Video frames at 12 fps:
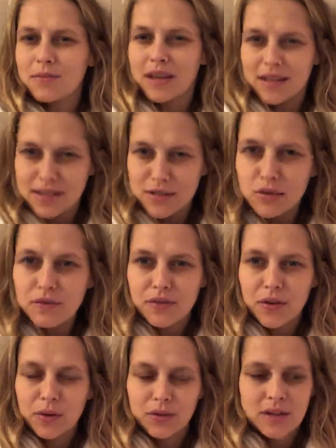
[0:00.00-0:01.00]
I mean, he still
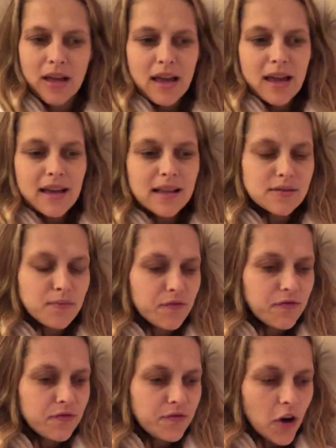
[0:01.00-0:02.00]
feels, his
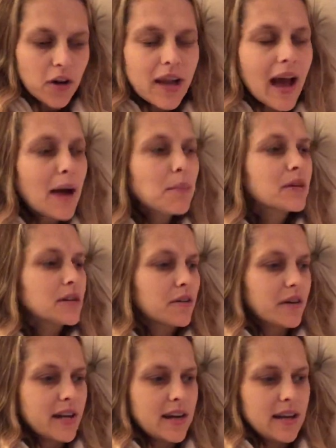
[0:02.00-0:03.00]

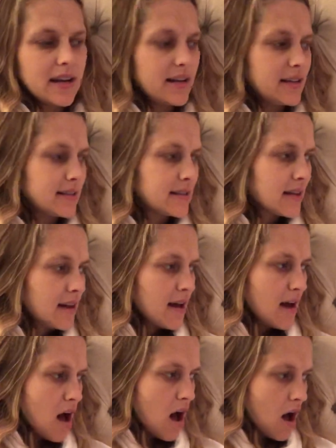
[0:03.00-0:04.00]
vocabulary is
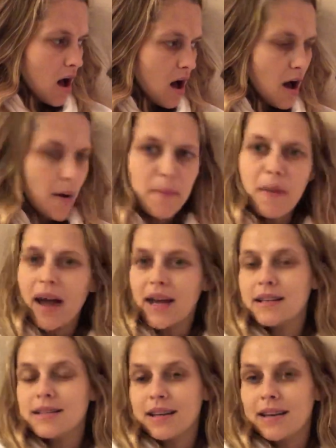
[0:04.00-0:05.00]

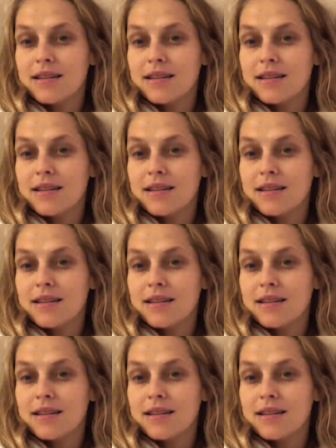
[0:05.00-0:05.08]
amazing.